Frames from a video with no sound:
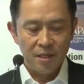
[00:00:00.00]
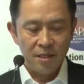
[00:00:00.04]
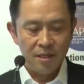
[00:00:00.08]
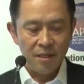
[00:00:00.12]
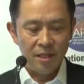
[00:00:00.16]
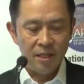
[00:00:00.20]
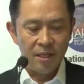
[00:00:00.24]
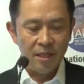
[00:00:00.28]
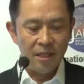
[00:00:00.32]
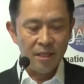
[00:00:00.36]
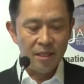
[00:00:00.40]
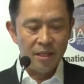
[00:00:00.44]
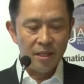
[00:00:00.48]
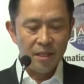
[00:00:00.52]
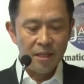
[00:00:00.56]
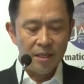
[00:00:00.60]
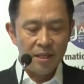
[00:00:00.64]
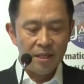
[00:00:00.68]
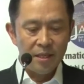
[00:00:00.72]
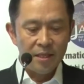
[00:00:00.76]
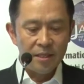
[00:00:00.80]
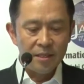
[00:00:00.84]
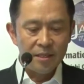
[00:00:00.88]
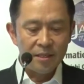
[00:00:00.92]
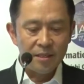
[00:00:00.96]
The
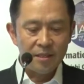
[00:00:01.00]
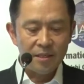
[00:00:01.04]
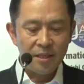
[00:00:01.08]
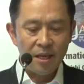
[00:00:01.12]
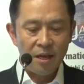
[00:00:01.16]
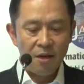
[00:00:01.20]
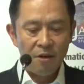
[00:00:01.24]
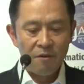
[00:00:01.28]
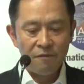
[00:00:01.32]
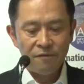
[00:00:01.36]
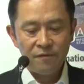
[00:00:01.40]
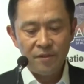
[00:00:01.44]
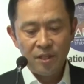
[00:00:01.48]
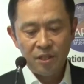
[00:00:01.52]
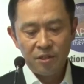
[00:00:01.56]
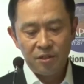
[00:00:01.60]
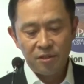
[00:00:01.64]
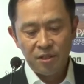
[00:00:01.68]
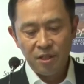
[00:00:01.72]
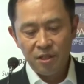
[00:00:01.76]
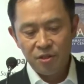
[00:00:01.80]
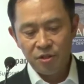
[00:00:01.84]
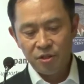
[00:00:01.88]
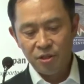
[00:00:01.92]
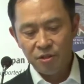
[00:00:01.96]
self
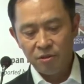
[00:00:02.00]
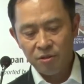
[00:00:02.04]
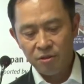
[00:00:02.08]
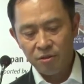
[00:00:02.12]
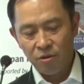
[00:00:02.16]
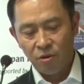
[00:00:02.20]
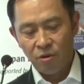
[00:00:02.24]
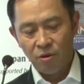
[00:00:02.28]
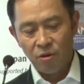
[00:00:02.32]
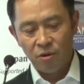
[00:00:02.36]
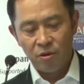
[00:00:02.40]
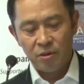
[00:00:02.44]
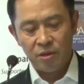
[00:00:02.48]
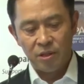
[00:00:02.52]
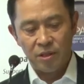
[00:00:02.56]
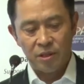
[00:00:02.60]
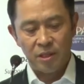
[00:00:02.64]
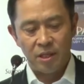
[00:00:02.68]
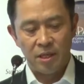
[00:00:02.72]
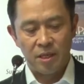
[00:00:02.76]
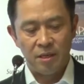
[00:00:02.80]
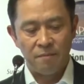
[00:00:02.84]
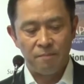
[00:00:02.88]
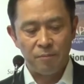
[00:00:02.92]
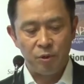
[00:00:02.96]
decision or
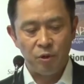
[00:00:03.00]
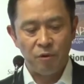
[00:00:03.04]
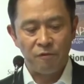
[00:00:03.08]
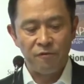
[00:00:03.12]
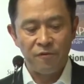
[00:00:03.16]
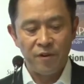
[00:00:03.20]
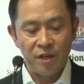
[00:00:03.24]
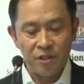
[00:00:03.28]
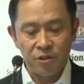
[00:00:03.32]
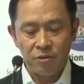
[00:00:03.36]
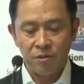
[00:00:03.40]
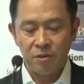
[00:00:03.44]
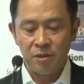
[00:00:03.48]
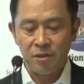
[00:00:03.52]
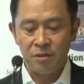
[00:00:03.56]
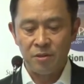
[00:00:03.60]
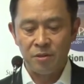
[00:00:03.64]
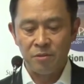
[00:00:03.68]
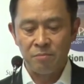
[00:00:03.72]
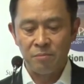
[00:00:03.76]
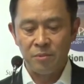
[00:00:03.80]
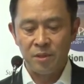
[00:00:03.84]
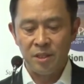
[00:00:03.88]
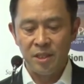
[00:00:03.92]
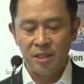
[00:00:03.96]
the
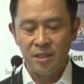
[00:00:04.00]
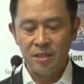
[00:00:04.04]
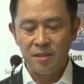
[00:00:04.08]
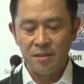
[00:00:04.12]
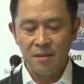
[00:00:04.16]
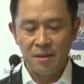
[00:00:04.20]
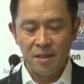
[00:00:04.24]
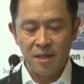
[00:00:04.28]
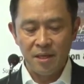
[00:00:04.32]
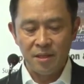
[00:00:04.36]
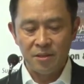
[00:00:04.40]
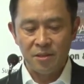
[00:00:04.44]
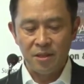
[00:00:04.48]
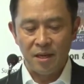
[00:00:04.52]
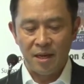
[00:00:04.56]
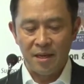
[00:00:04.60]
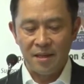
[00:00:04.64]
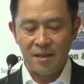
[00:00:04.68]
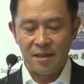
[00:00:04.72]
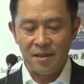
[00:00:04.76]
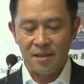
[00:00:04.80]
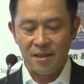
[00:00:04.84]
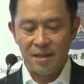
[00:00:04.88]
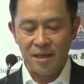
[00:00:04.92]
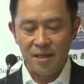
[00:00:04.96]
professionalism, these things, I
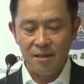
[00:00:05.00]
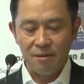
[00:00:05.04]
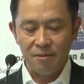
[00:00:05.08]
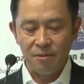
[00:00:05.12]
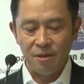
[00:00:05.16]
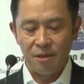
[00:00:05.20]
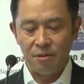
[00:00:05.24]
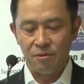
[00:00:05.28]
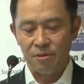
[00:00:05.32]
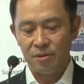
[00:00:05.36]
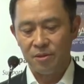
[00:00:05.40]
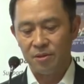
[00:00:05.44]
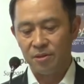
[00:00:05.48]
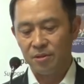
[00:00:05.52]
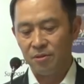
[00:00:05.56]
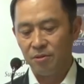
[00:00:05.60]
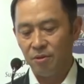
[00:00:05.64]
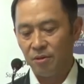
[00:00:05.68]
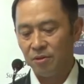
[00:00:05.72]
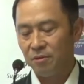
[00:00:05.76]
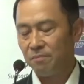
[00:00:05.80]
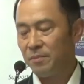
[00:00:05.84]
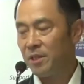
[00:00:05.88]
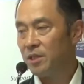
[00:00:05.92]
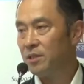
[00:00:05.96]
think there's
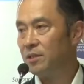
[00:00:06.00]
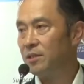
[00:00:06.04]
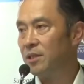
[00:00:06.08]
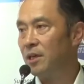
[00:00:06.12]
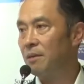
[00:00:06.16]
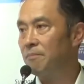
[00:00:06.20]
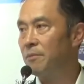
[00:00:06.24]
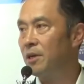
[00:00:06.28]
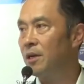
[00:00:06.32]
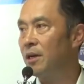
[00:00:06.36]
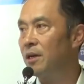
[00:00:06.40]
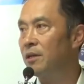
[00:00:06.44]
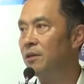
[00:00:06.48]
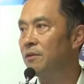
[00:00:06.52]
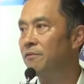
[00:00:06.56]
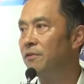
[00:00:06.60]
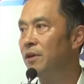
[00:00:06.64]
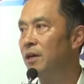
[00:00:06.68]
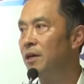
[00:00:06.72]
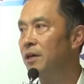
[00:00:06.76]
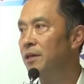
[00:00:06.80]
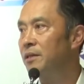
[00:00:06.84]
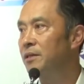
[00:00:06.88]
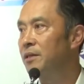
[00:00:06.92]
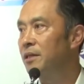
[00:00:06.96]
going to be some kind of
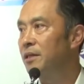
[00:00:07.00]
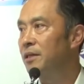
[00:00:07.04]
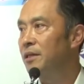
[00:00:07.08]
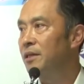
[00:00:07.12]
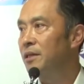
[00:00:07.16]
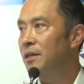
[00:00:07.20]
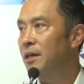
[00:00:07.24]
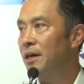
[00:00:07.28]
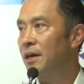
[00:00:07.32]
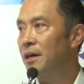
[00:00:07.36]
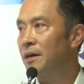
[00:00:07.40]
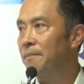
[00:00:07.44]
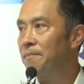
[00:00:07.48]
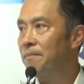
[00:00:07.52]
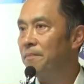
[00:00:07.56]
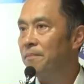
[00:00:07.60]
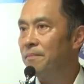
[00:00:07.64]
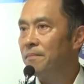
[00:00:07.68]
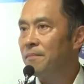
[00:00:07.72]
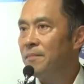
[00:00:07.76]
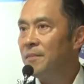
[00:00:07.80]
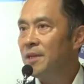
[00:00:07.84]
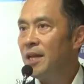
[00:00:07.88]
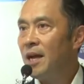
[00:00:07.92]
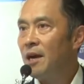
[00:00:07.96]
a um,
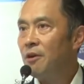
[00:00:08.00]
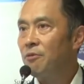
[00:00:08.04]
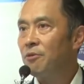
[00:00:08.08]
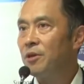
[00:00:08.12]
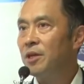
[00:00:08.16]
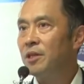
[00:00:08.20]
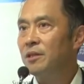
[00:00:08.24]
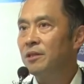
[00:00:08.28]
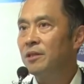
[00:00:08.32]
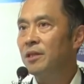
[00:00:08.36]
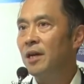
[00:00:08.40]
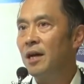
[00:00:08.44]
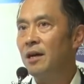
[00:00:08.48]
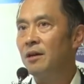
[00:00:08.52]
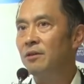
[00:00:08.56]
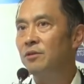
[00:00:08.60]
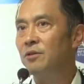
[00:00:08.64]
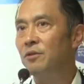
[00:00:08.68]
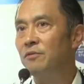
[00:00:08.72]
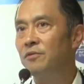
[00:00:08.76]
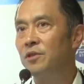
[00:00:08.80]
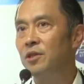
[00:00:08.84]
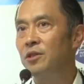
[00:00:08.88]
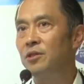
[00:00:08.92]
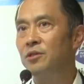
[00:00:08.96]
narrowing down
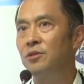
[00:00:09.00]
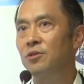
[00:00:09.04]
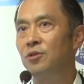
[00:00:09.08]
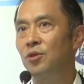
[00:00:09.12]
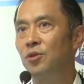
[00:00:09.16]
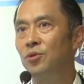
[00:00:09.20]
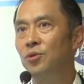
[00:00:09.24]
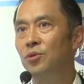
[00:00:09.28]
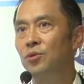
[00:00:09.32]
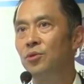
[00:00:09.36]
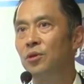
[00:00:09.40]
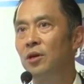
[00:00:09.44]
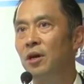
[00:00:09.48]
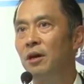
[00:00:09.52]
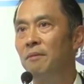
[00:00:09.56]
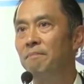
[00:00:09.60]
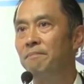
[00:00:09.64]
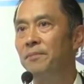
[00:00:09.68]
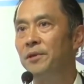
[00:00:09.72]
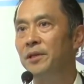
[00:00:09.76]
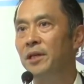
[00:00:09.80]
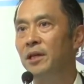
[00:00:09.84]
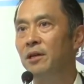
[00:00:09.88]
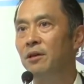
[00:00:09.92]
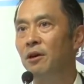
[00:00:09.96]
of these two
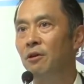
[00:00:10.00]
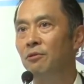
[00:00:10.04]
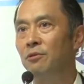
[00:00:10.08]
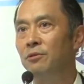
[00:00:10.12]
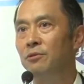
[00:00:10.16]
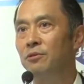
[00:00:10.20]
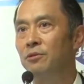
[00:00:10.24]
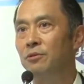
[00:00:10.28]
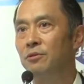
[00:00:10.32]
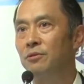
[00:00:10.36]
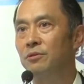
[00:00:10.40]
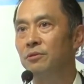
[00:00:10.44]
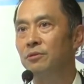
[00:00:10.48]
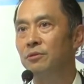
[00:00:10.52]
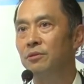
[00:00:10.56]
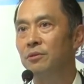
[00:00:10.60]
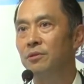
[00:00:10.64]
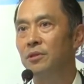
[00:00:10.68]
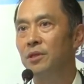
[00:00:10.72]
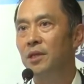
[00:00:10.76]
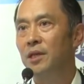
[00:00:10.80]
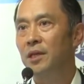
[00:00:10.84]
company cultures.